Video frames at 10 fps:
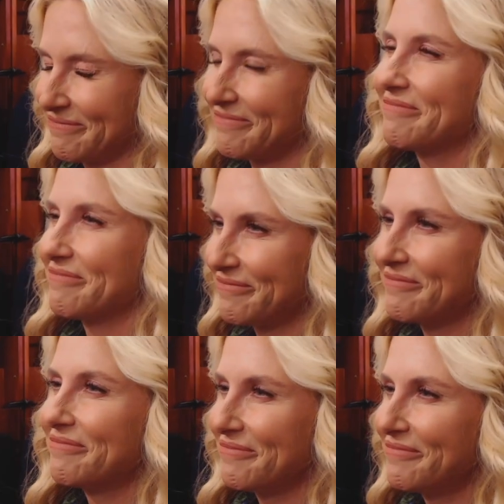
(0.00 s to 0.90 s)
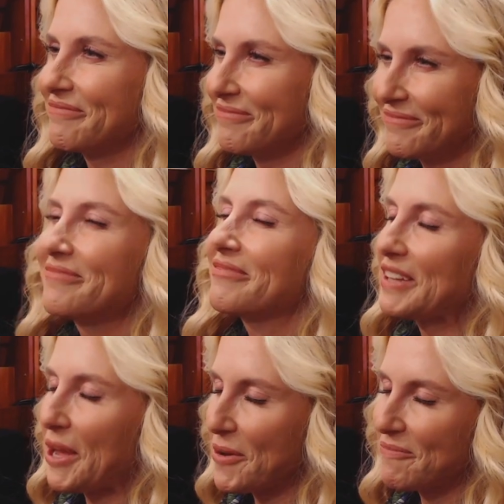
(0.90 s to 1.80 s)
can have very frank conversations
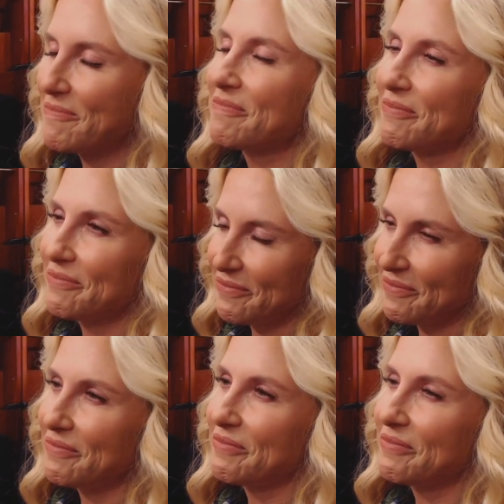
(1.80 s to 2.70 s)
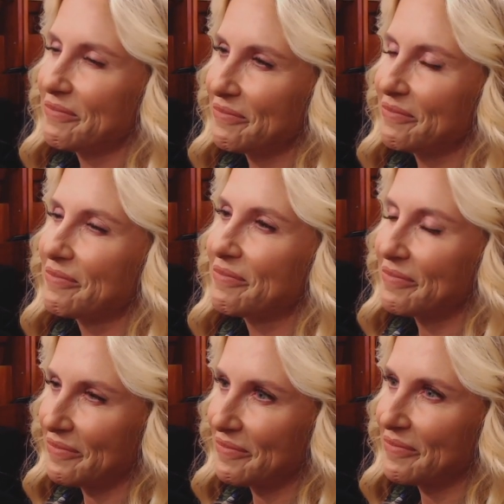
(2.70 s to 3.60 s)
with people about being on a
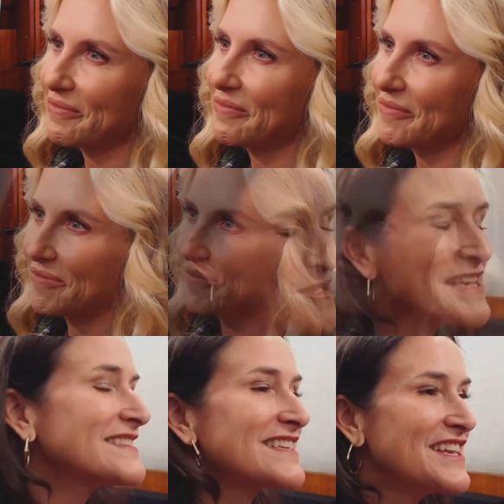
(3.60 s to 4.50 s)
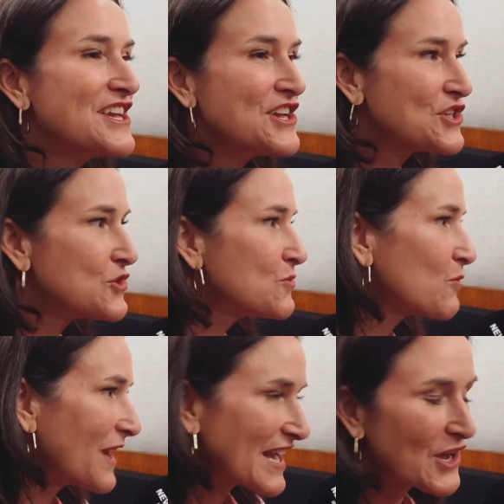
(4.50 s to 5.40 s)
plane every couple of weeks and you
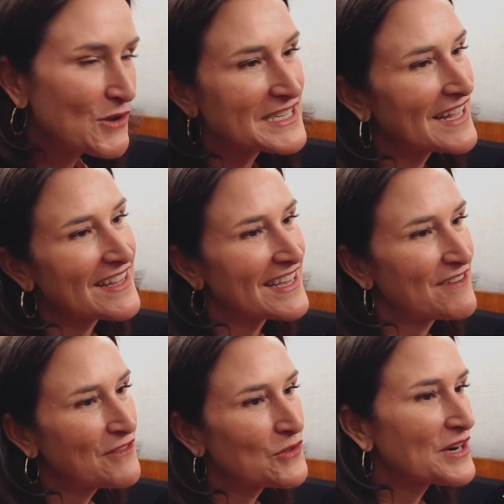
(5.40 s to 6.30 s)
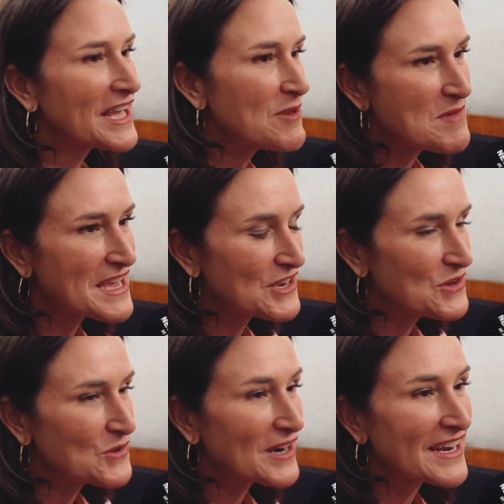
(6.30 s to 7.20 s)
running a hotel in Florida and being in New
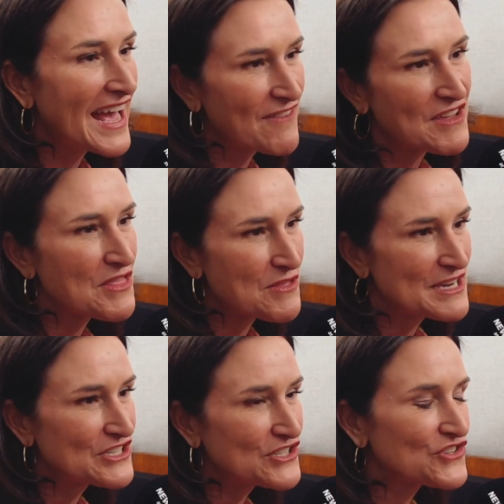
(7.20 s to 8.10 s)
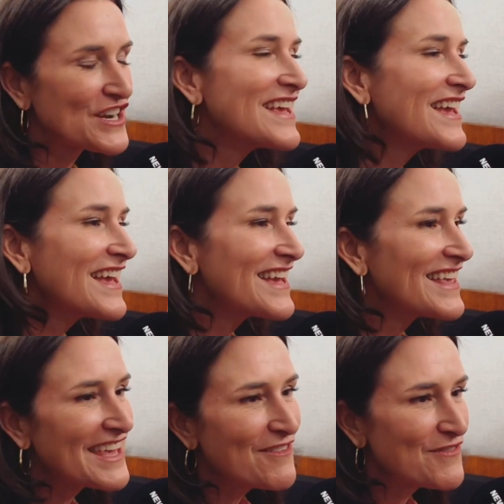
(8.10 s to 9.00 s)
York and having 3 children.
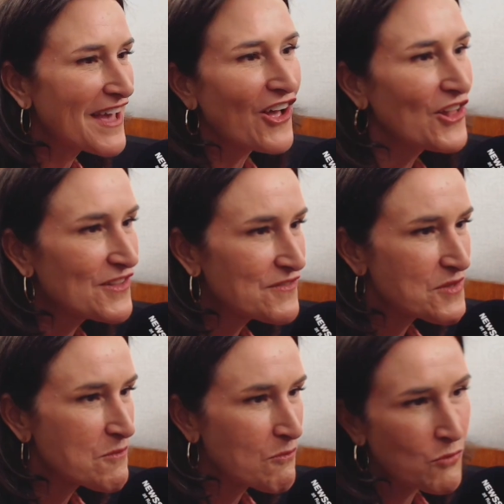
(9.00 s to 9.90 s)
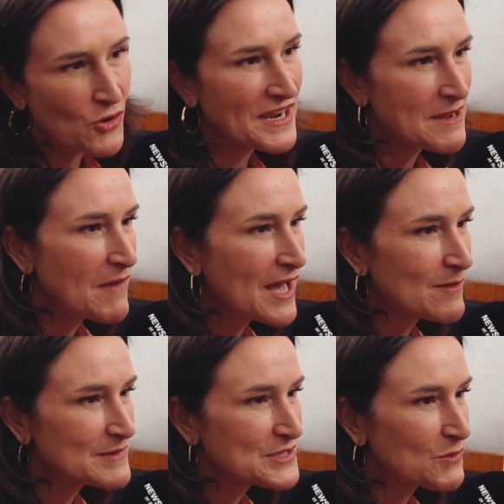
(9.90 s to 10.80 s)
Give all of the working
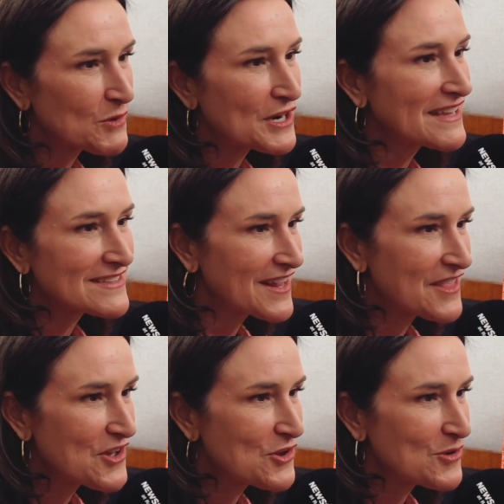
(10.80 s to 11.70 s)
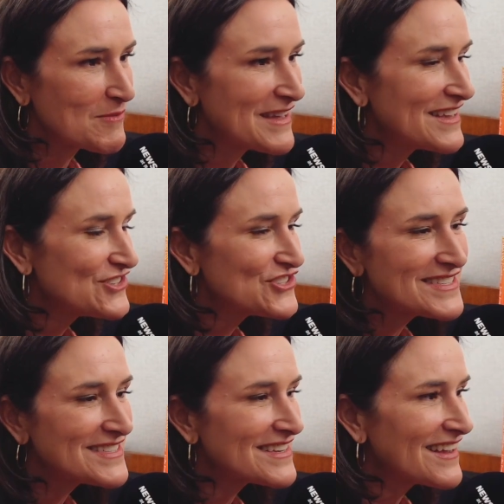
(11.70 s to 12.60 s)
moms who are working outside of the home
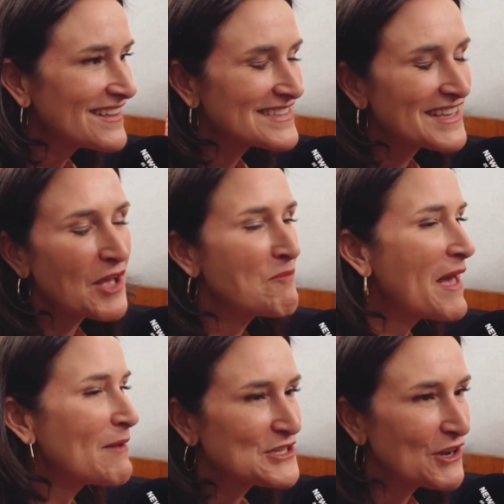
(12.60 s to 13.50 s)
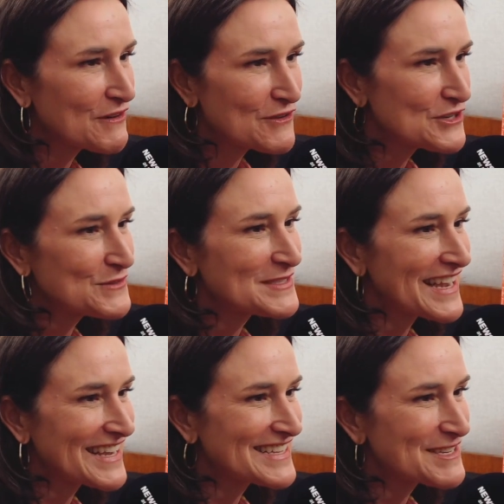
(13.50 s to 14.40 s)
just a pep talk for 2
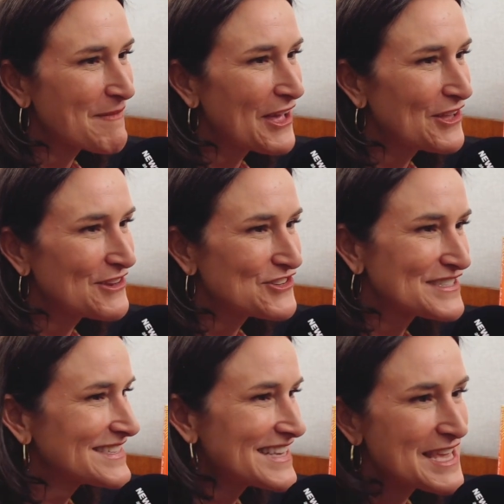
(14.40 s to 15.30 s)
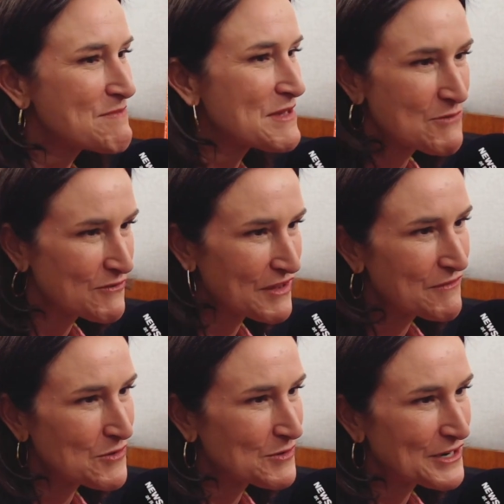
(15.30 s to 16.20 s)
seconds about just keeping moving
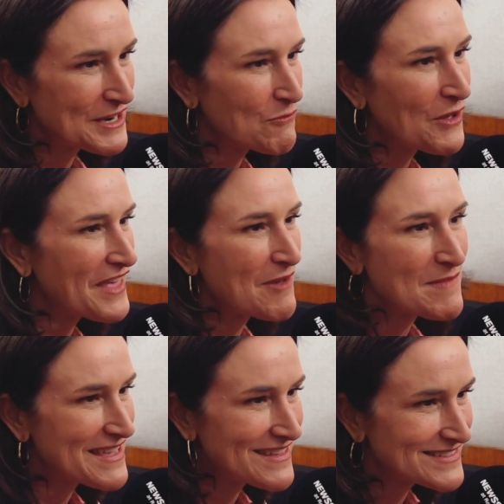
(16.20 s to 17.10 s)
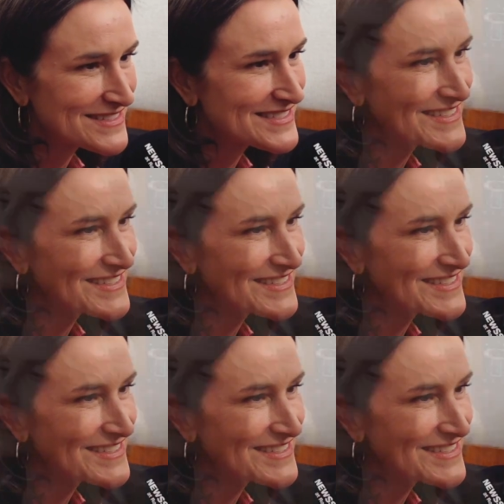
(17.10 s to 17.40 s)
forward and what that means.